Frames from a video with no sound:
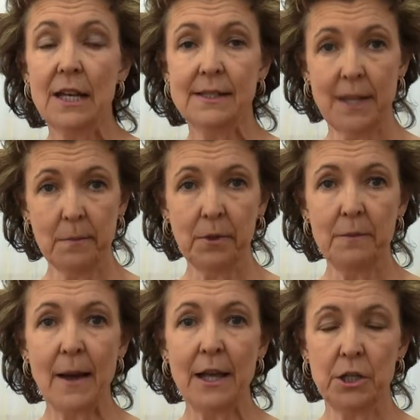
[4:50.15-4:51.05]
simply
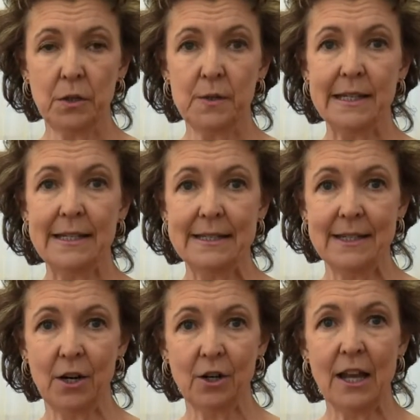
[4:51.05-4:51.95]
by using
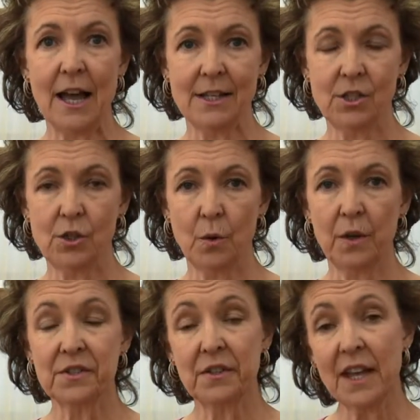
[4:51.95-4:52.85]
sterilized
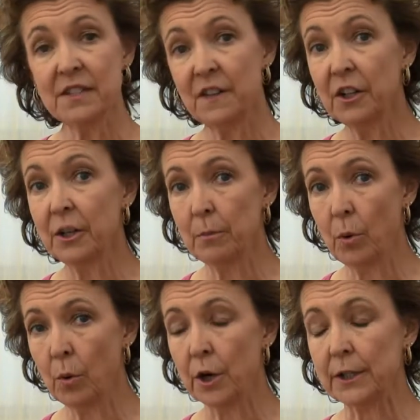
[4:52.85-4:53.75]
soil. So that's very
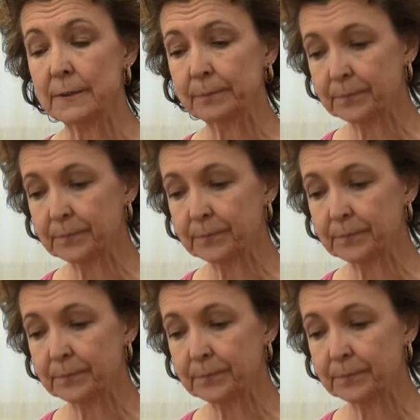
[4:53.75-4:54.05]
important.